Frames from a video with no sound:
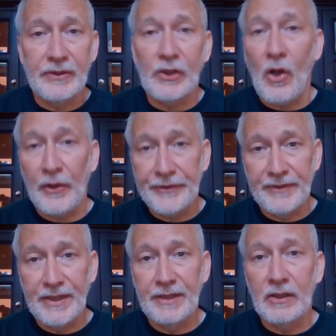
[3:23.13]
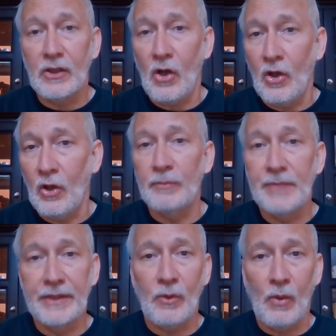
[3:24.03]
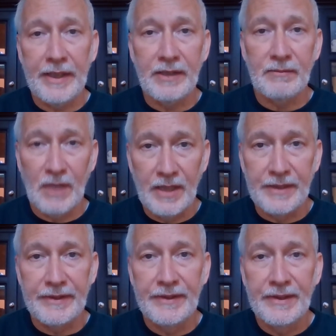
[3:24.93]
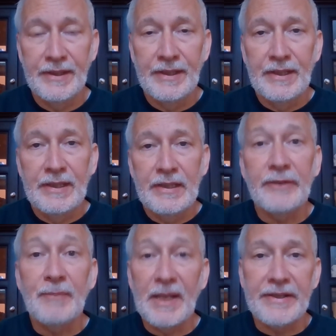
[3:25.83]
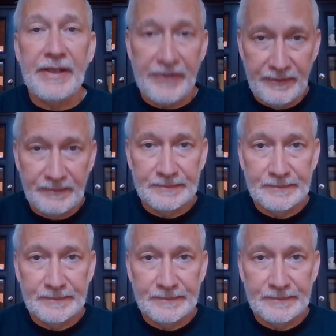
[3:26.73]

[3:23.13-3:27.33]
to cultivating a calm and quiet mind, is meditation.